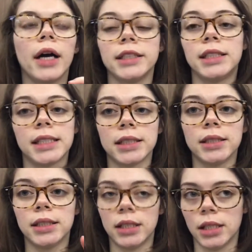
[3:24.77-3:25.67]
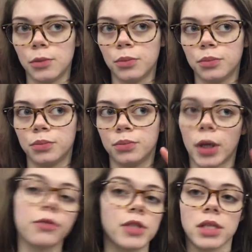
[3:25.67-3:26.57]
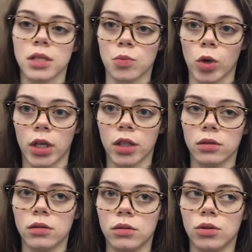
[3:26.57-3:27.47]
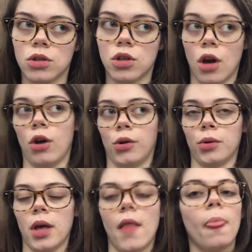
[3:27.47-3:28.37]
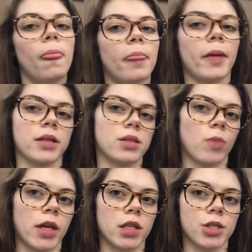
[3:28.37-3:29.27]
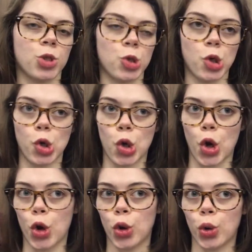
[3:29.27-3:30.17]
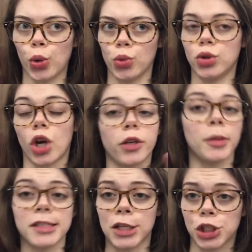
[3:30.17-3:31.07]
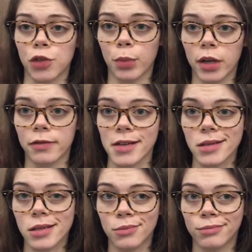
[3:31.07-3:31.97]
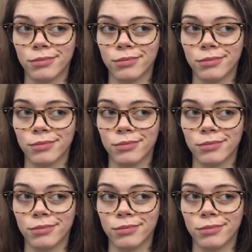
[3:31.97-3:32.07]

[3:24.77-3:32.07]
I didn't eat breakfast this morning, so that's why there's no documentation of breakfast.